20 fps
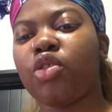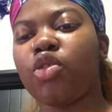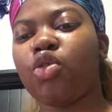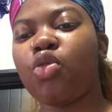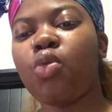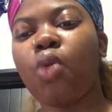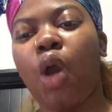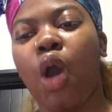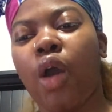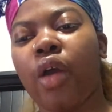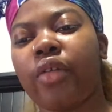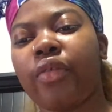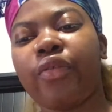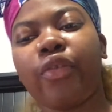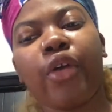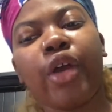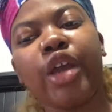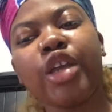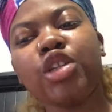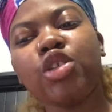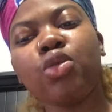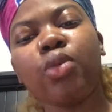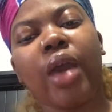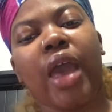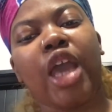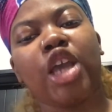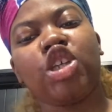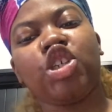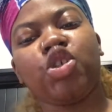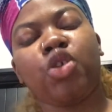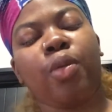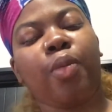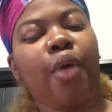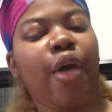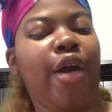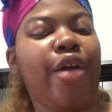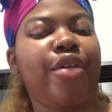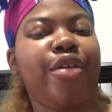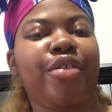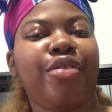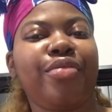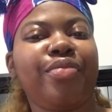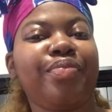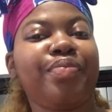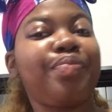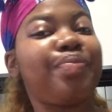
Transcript: you are afraid to ask your partner?